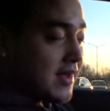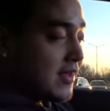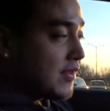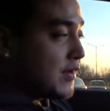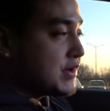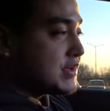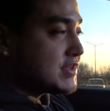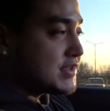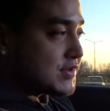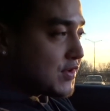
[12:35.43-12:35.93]

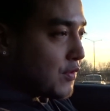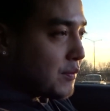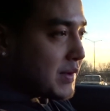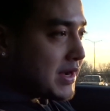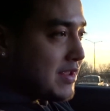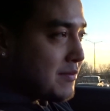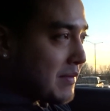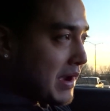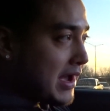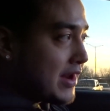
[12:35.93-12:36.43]
There's so
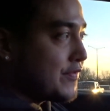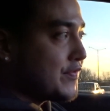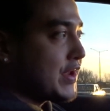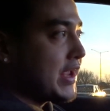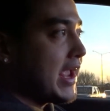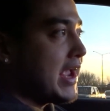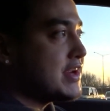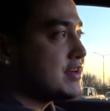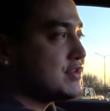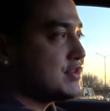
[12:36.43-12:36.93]
many
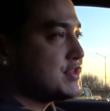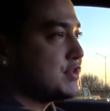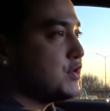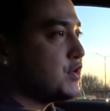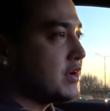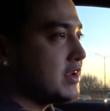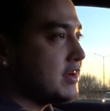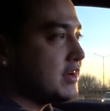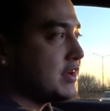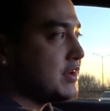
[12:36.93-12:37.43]
modifications you
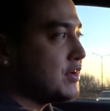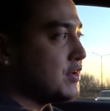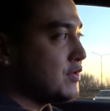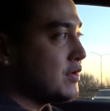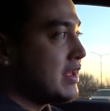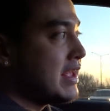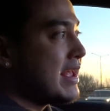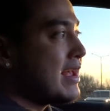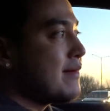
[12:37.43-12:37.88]
can do,